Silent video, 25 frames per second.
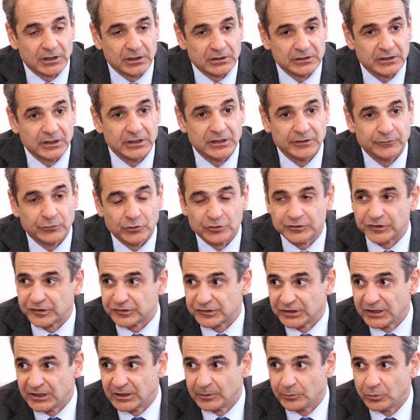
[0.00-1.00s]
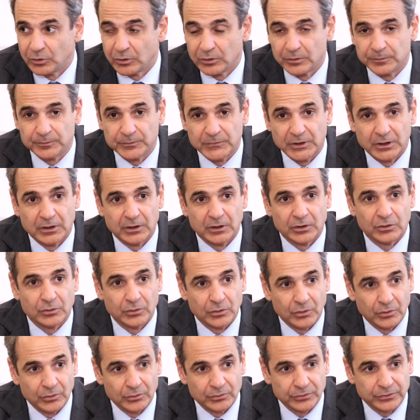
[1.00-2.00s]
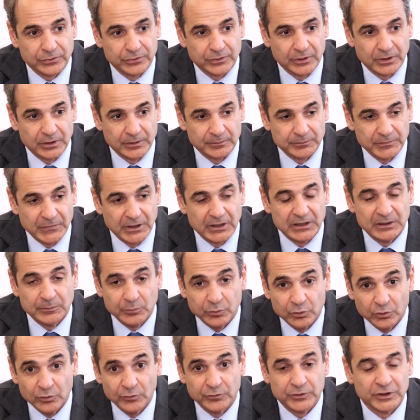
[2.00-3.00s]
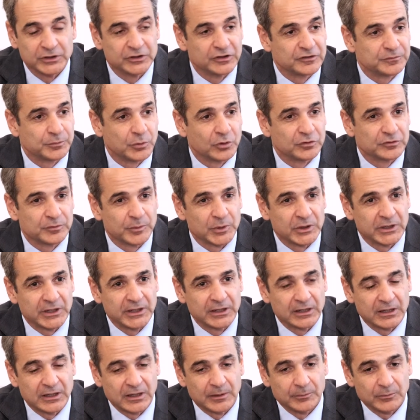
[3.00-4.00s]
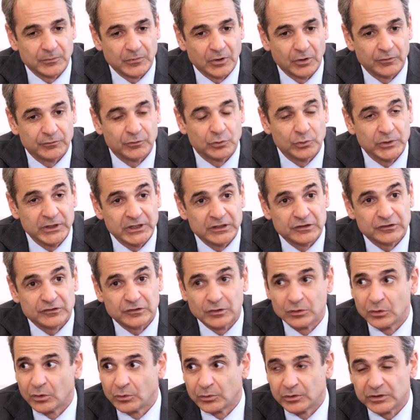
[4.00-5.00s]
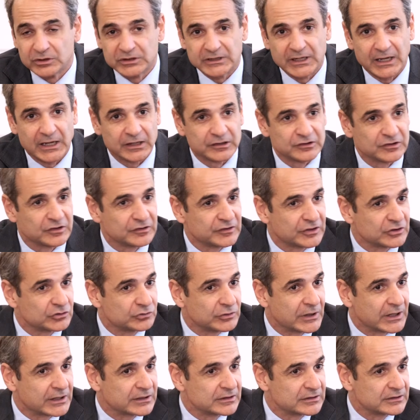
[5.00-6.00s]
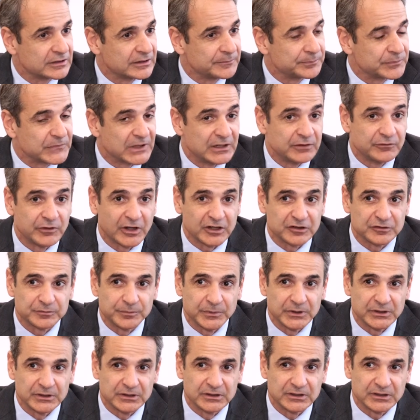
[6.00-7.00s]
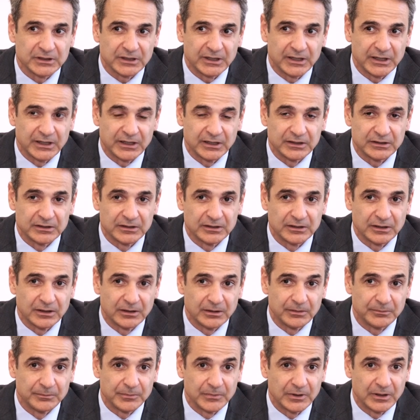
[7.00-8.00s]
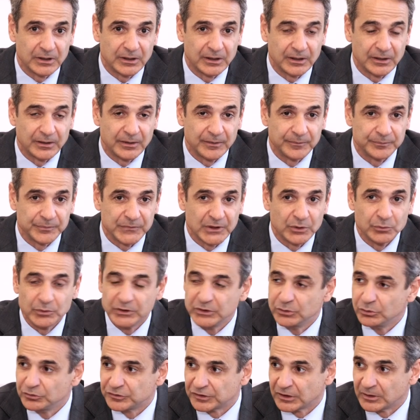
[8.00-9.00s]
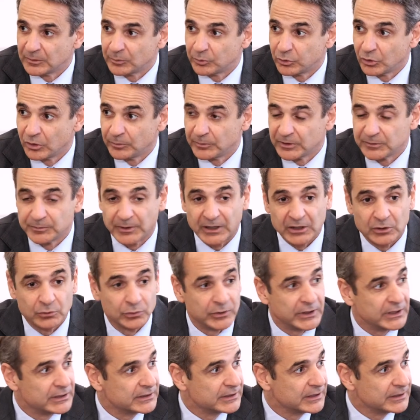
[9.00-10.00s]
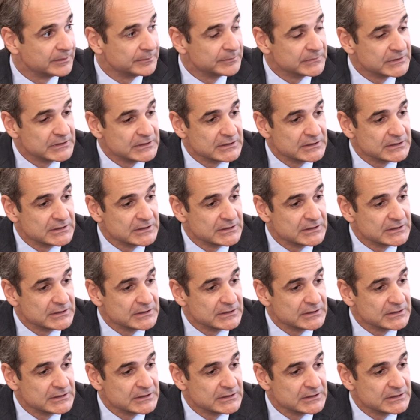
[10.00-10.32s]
deliver sustainable uh, growth, um, improve the disposable income of Greeks, lower taxes, attract um, investment, and uh, um, reduce unemployment by creating